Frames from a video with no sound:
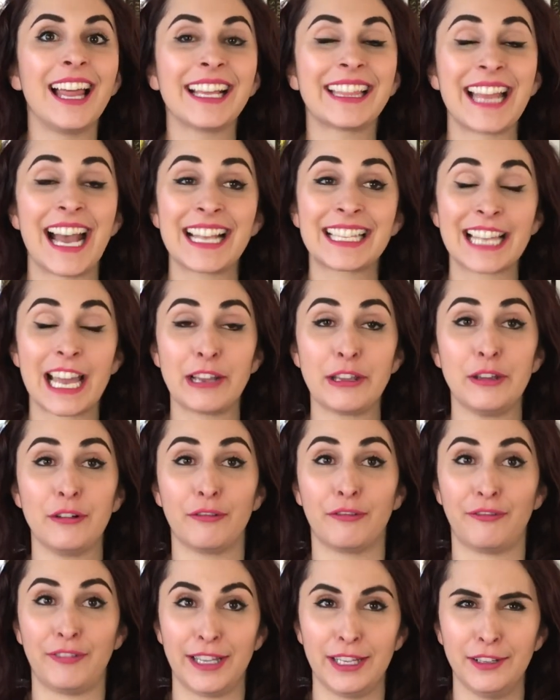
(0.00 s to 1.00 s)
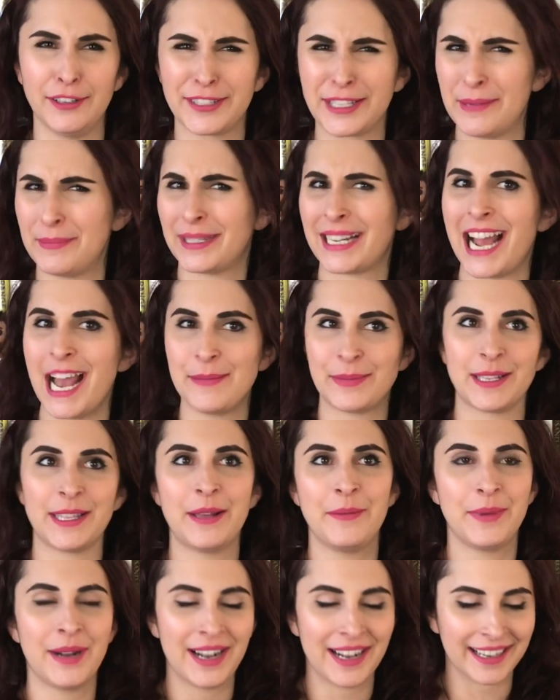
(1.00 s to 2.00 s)
like that's how you feel sometimes in
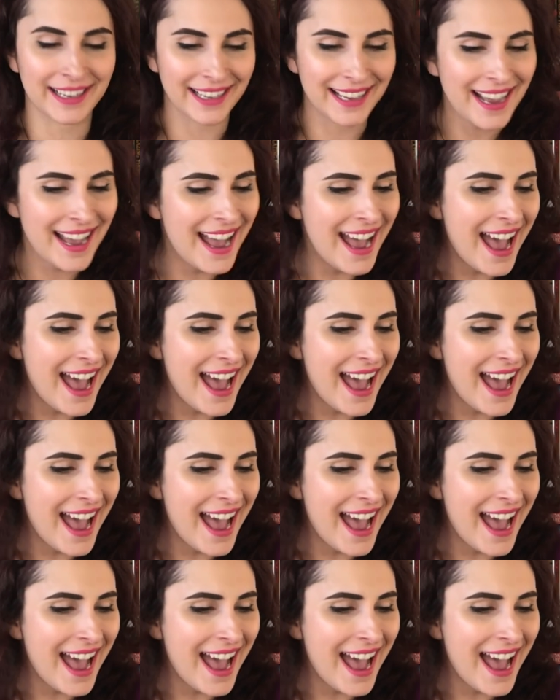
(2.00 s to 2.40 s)
the book.